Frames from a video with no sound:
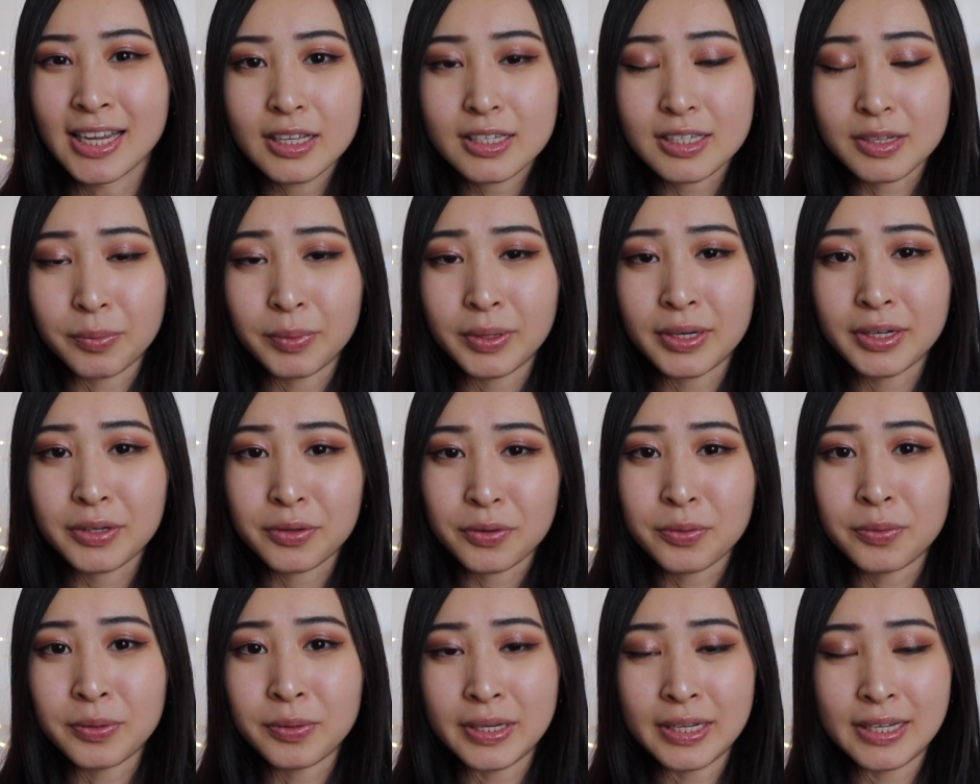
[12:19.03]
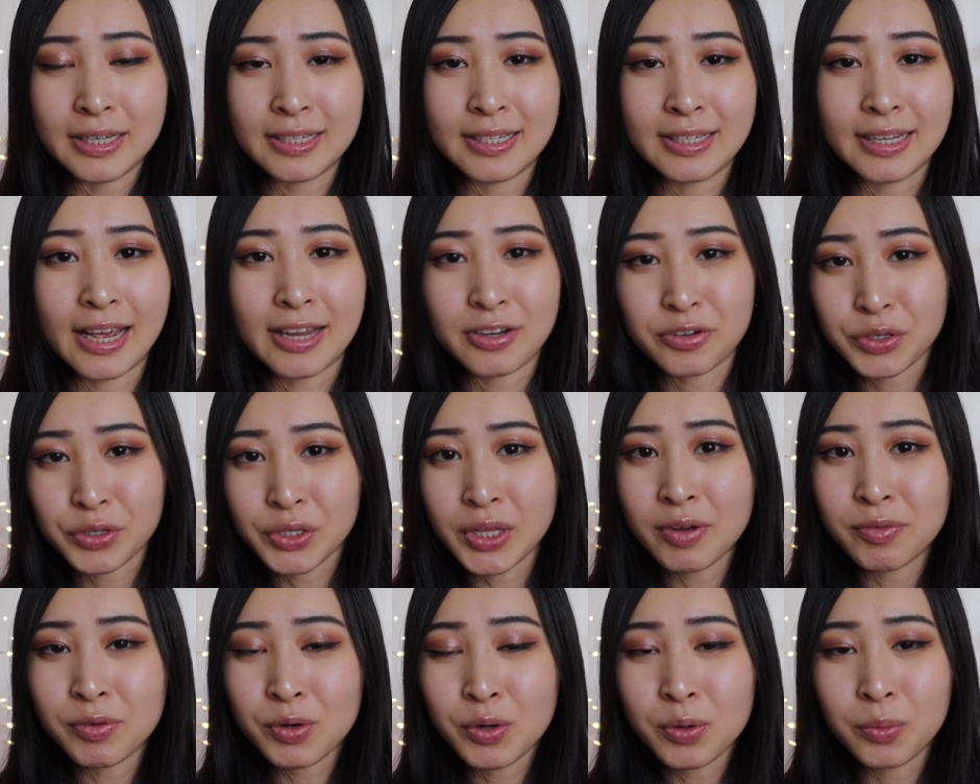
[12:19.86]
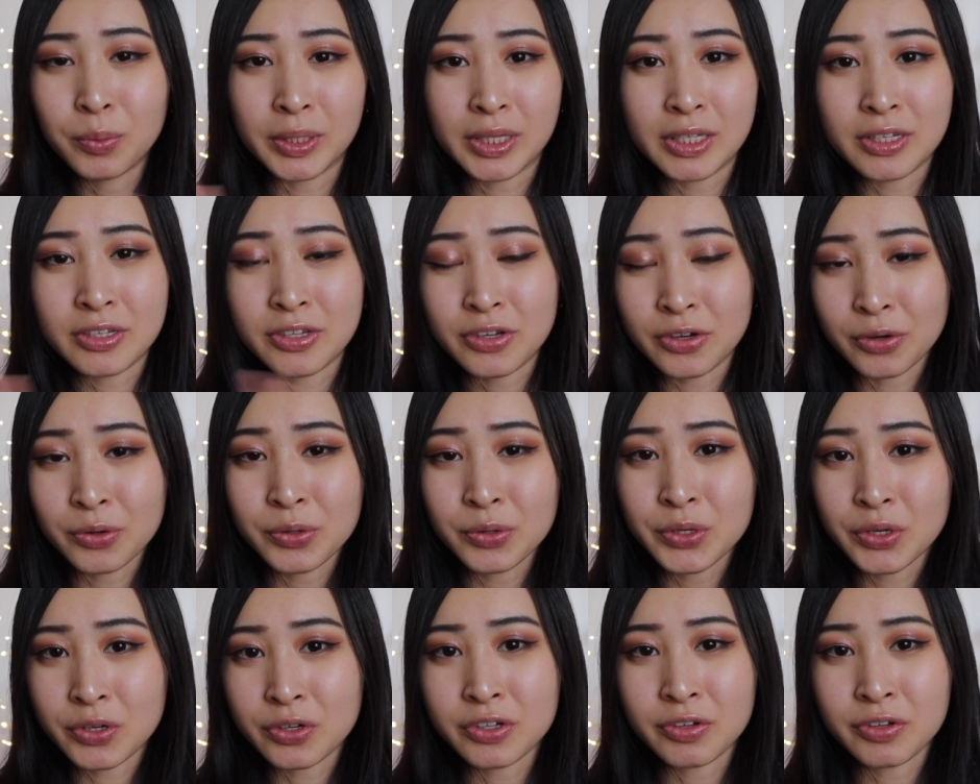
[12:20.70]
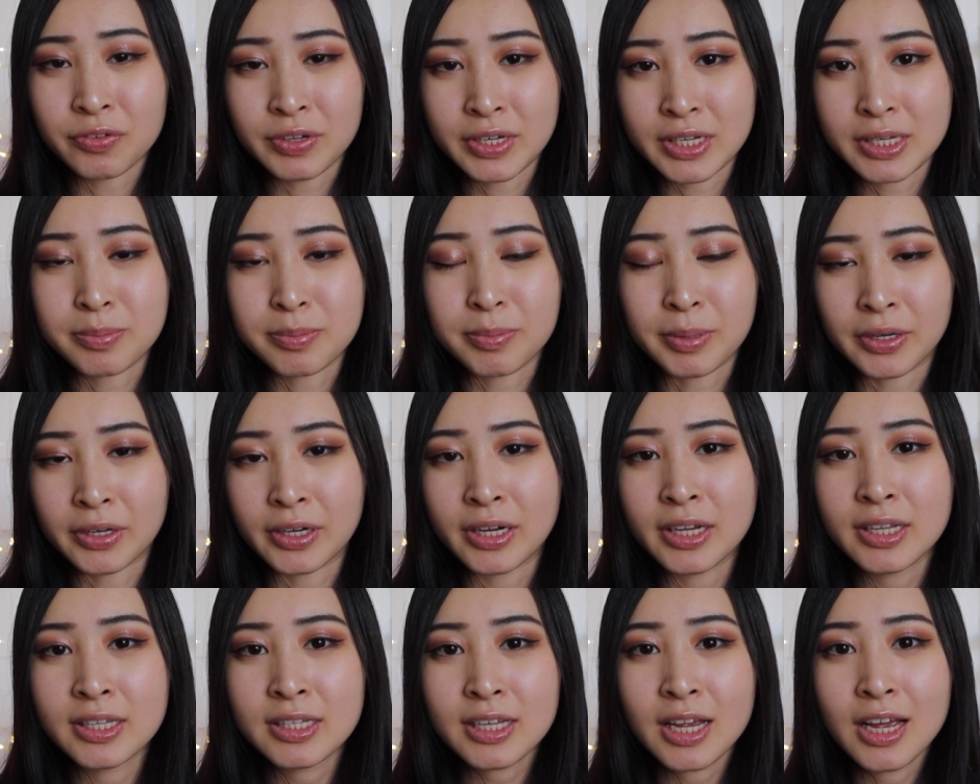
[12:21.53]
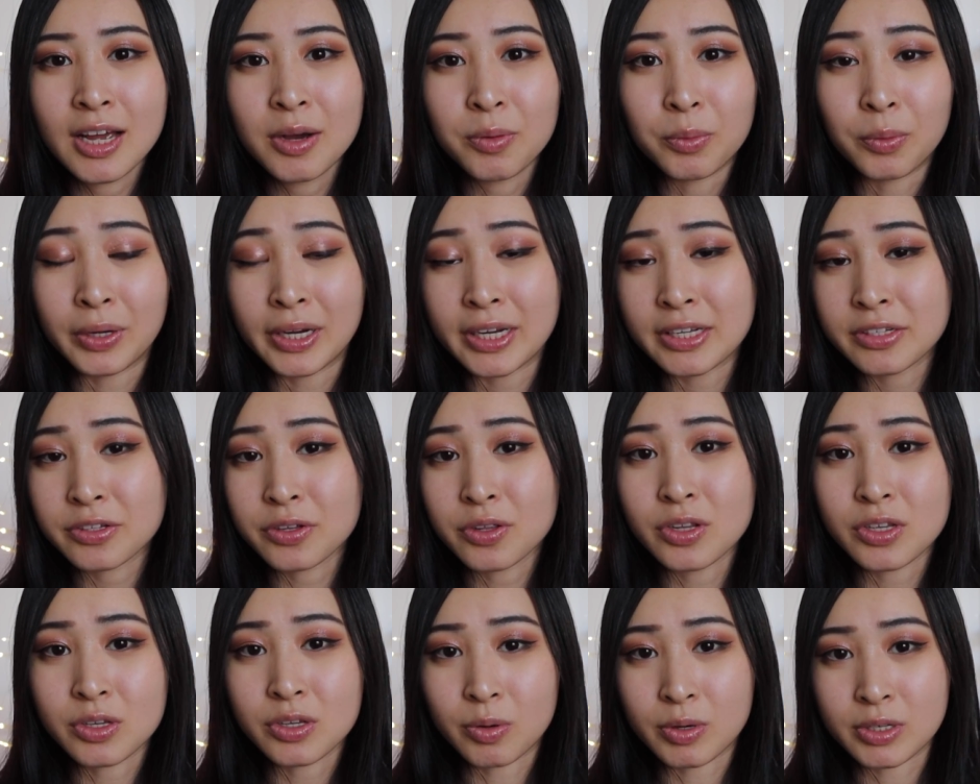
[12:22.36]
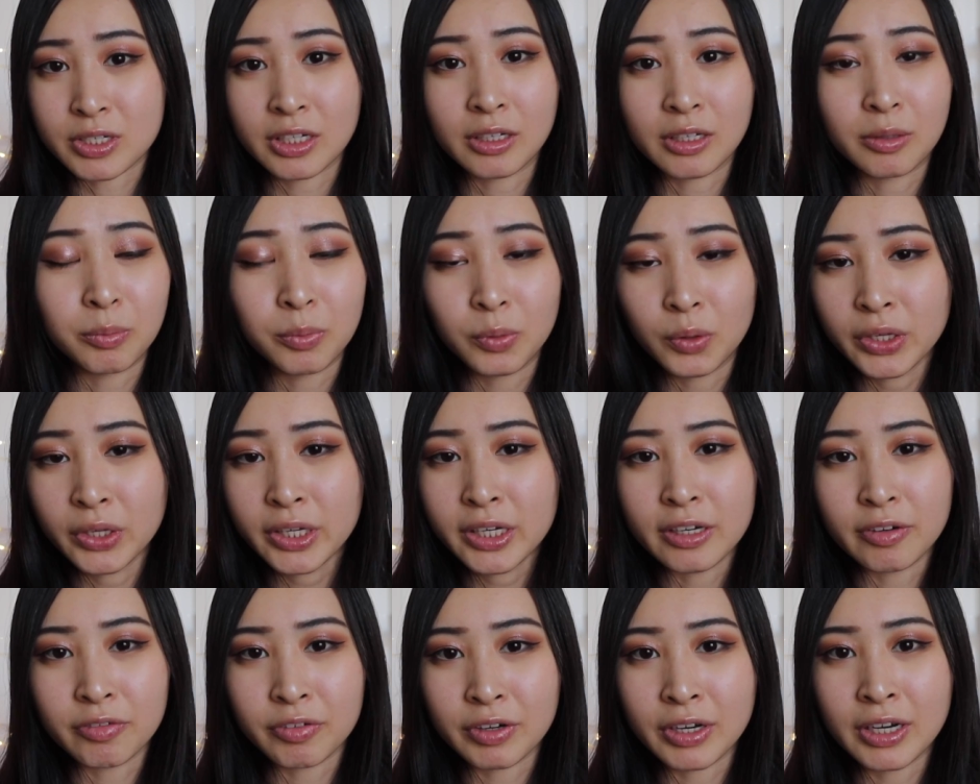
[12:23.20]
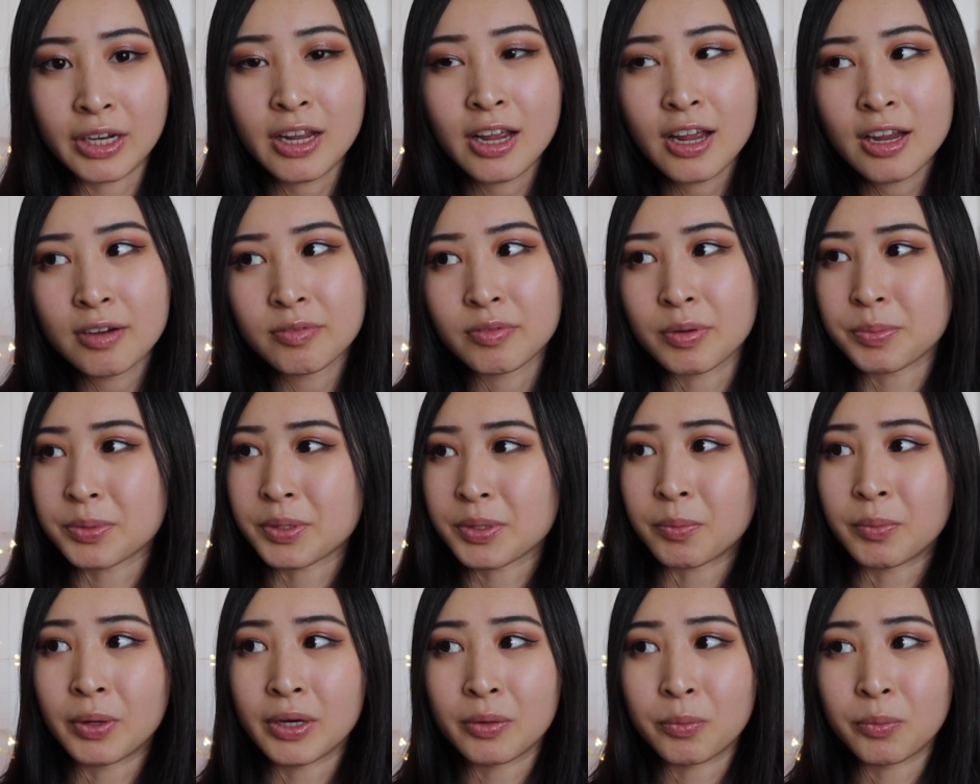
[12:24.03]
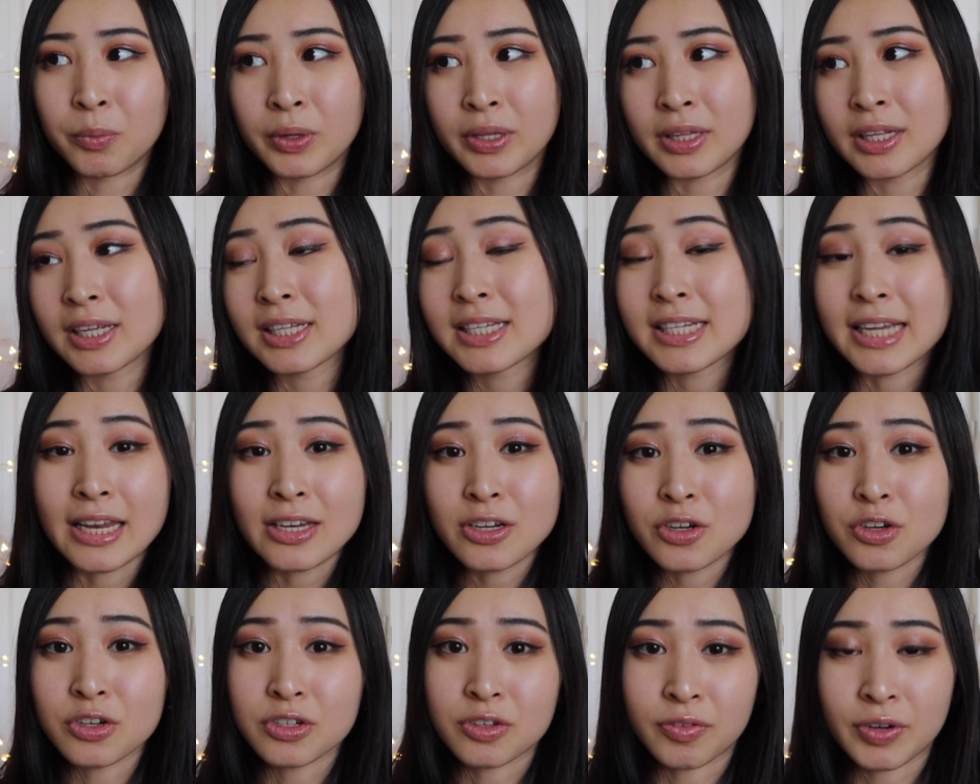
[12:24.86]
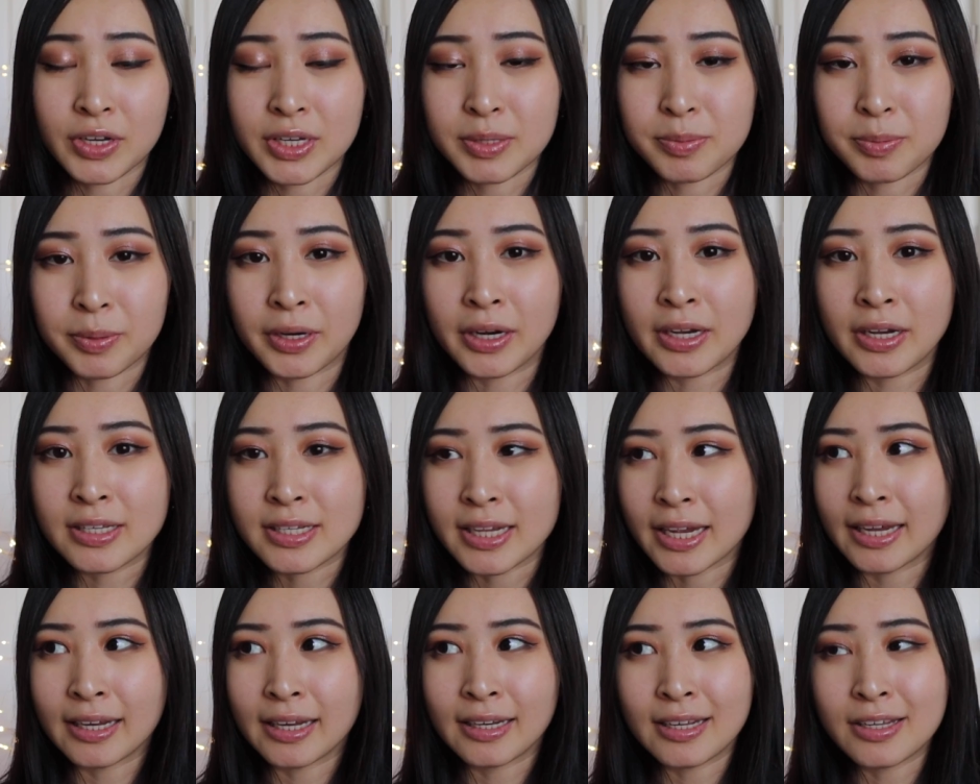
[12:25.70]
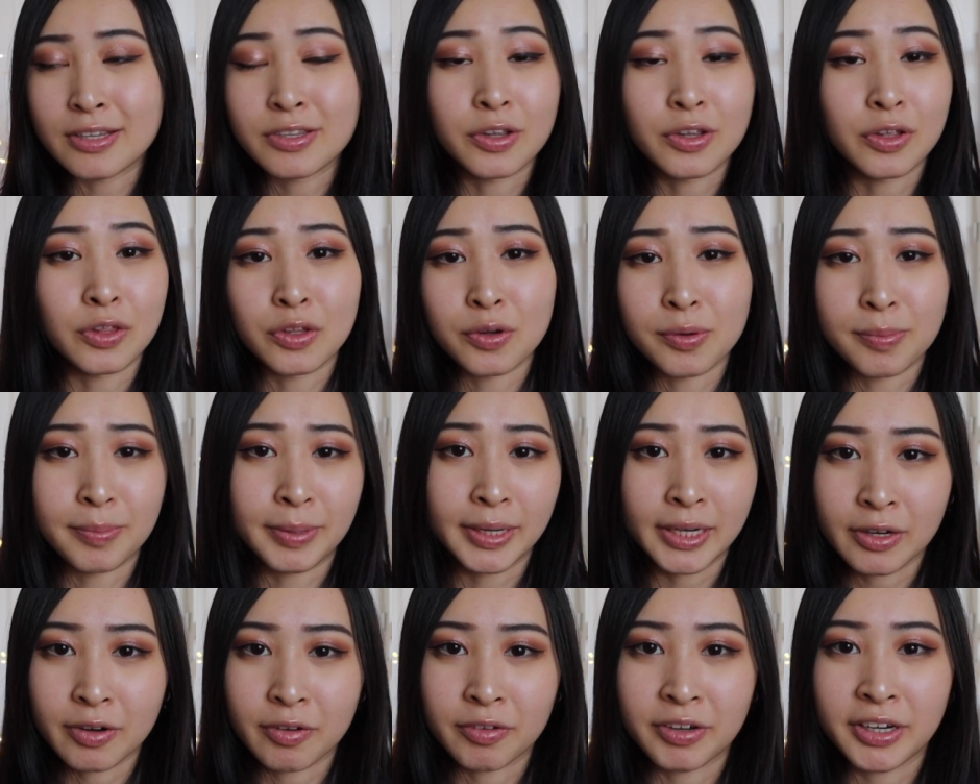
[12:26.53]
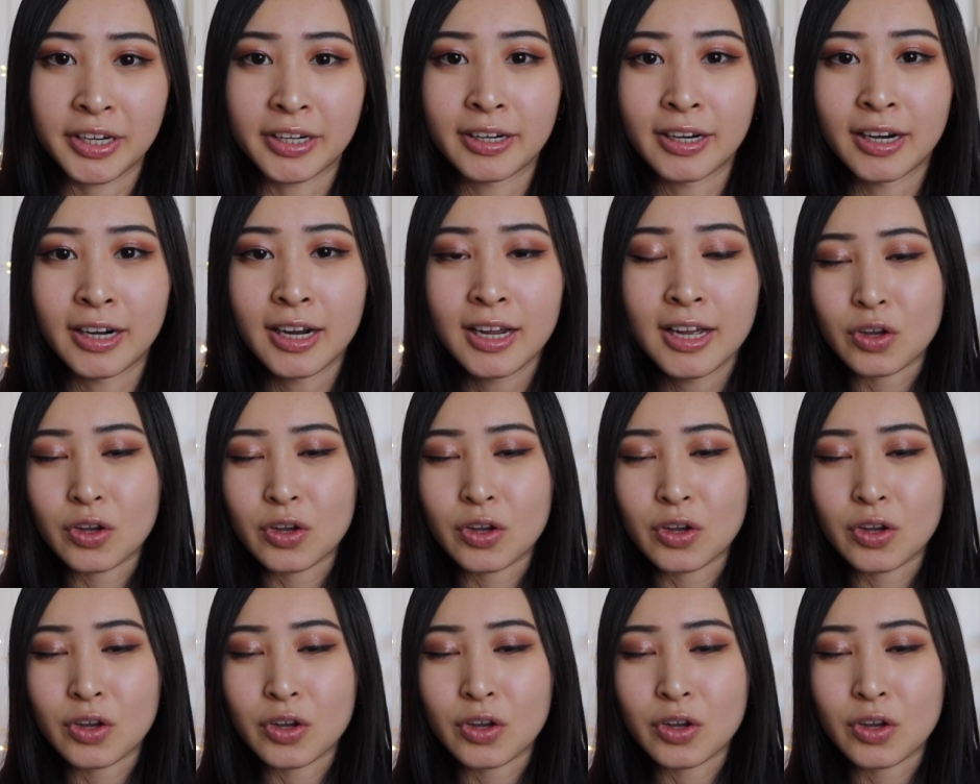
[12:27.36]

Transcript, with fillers: Someone who is entry level with zero years of experience will answer this question completely different from someone with 10 years of experience and is in their mid-career.